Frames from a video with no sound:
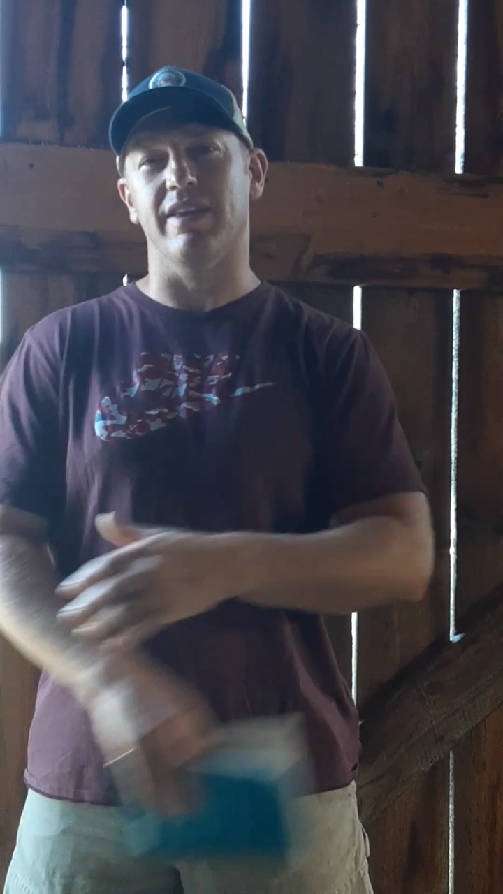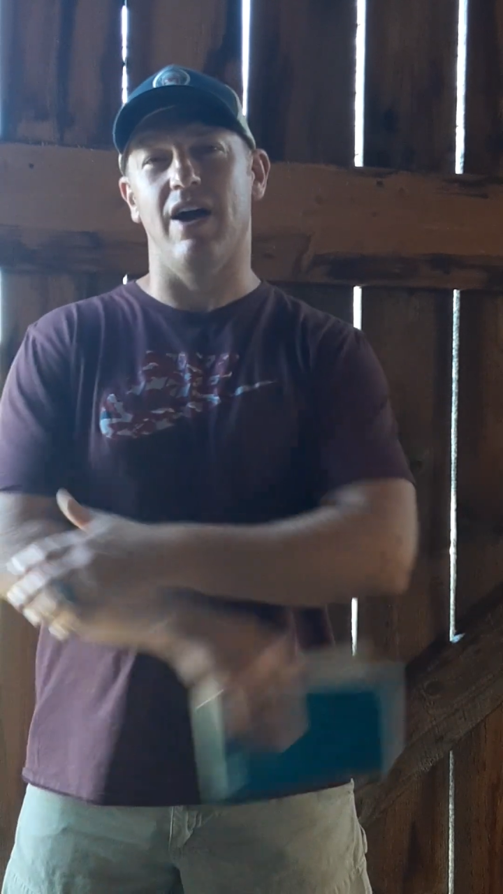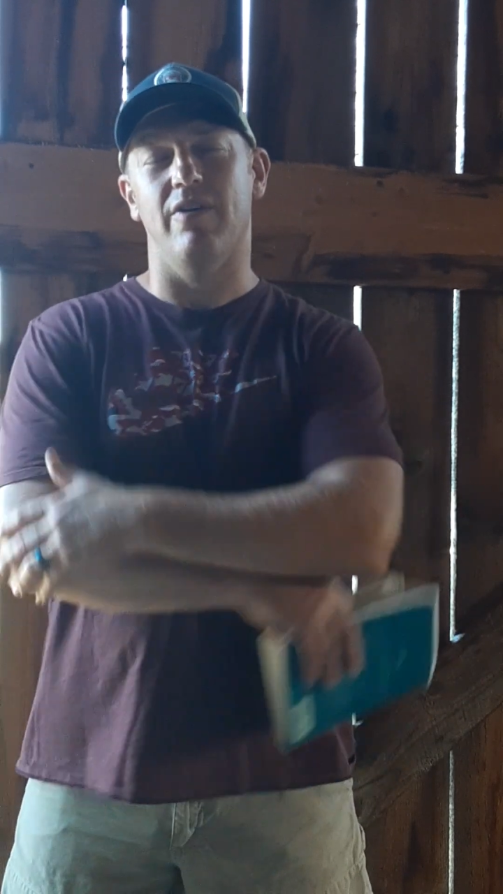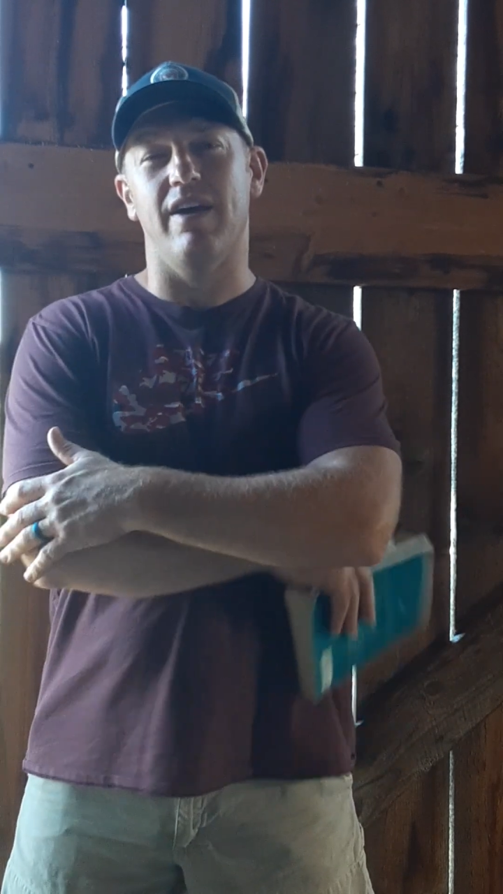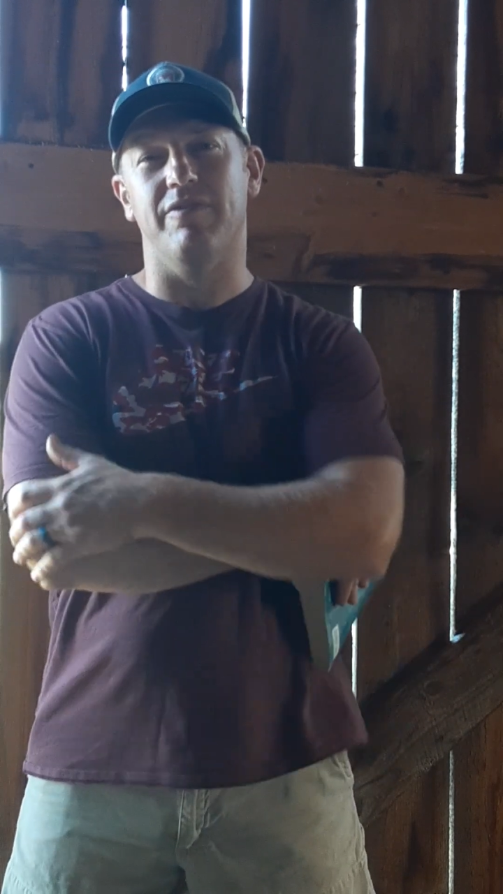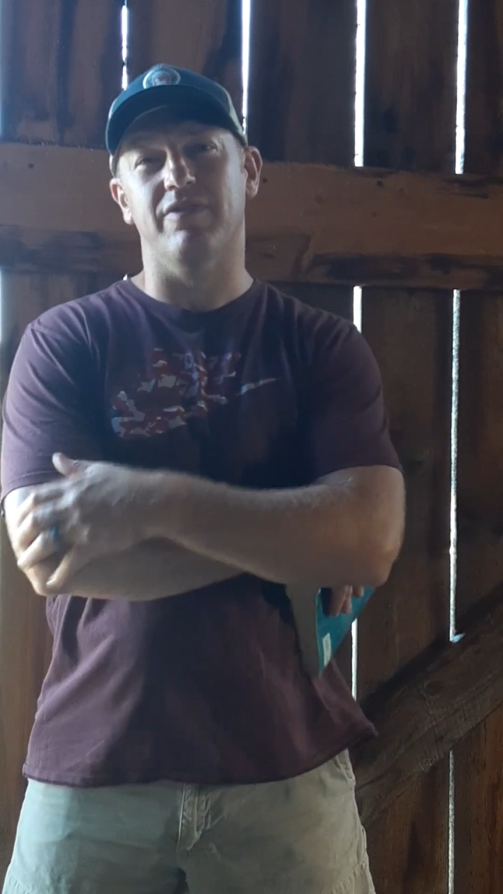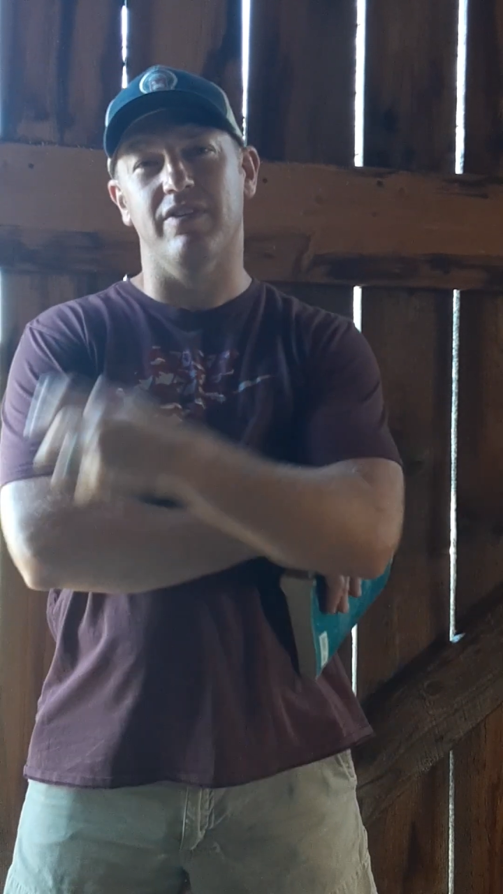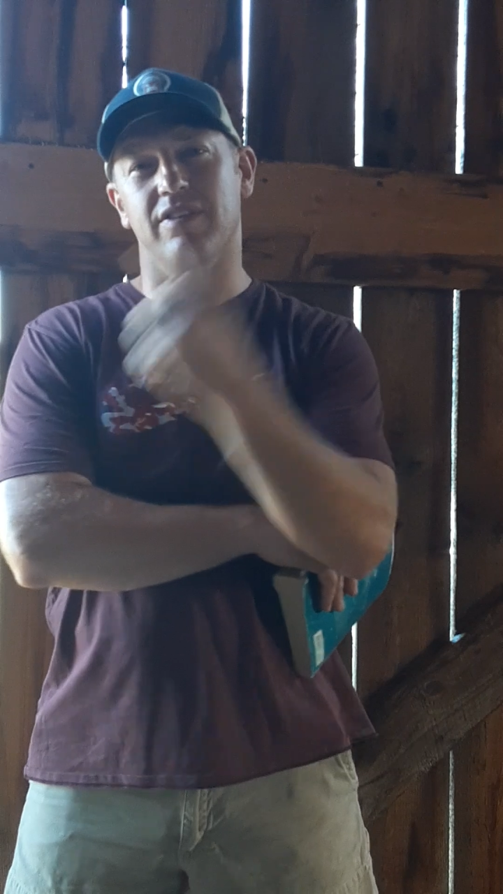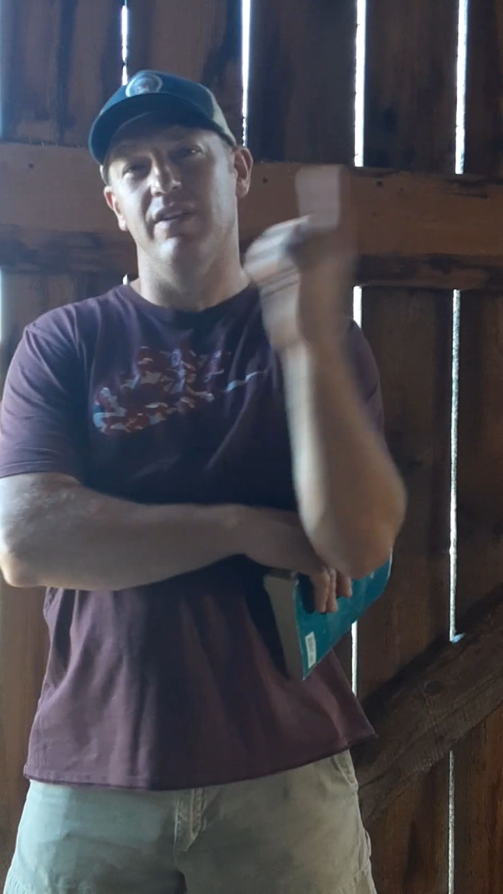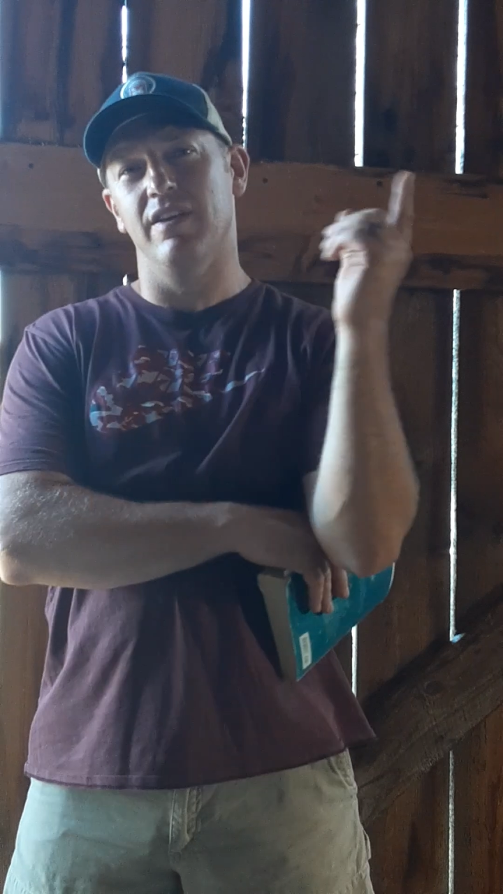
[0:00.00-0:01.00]
down after
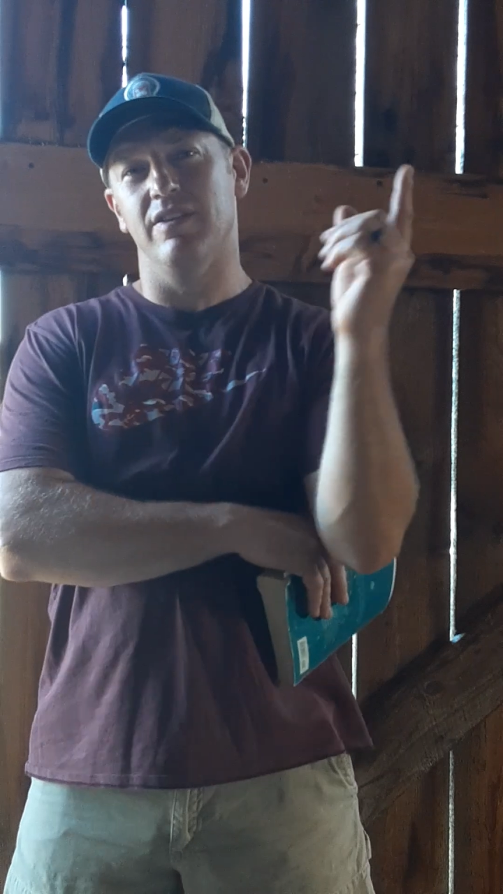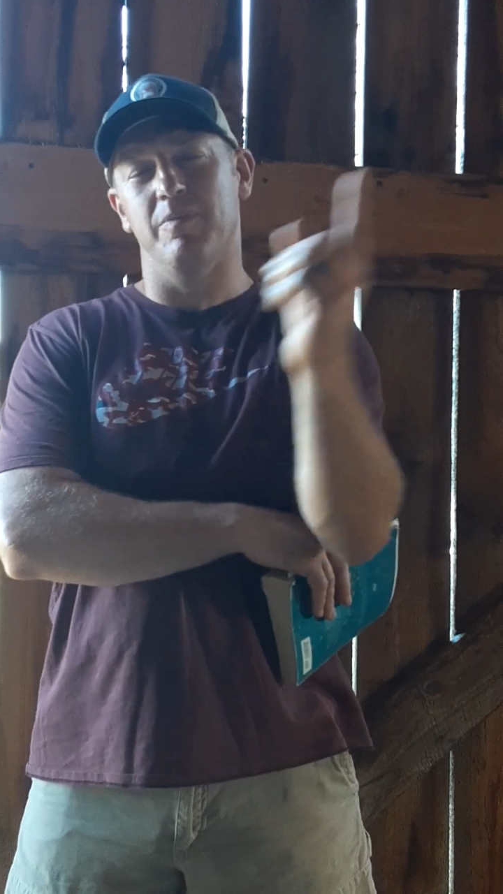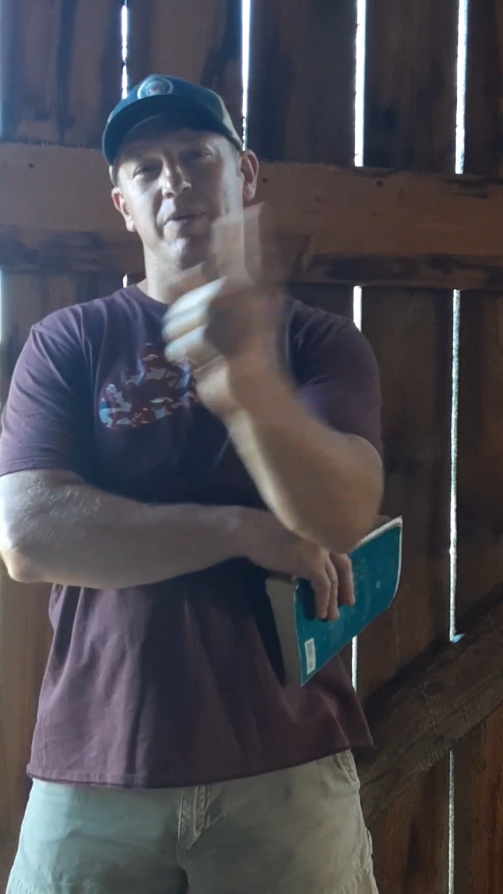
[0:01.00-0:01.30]
the